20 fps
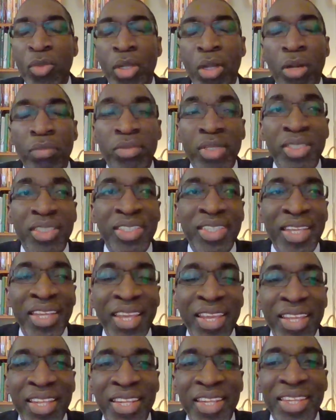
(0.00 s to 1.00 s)
of the
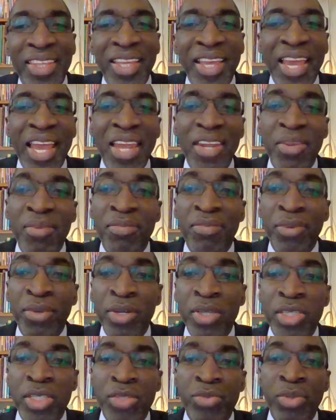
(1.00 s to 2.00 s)
10th
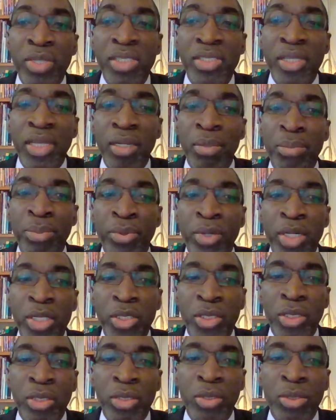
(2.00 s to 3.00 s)
anniversary
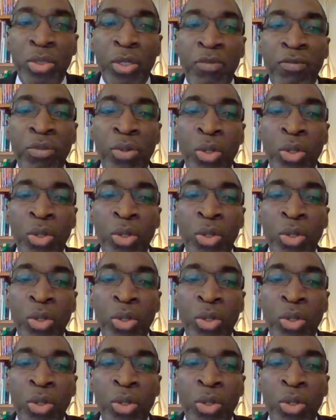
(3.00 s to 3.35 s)
celebrations of